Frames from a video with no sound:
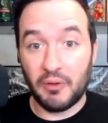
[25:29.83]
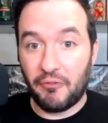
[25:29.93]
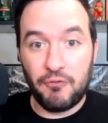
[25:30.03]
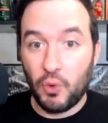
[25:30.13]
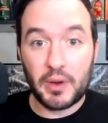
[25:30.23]

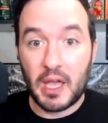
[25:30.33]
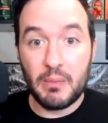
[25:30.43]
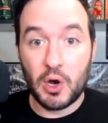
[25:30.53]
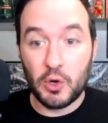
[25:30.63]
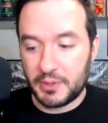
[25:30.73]
Four-game
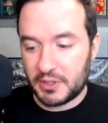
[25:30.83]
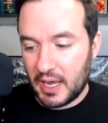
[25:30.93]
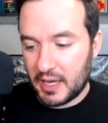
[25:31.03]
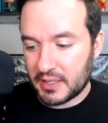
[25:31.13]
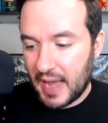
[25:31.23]

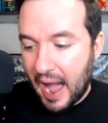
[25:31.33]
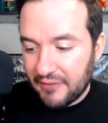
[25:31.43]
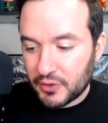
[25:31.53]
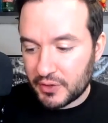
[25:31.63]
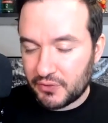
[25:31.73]
homestand.
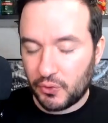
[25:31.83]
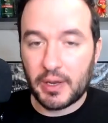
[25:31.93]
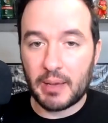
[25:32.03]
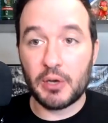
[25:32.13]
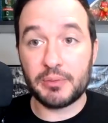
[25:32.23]
After this
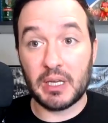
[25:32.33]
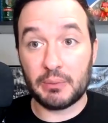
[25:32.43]
four-game homestand,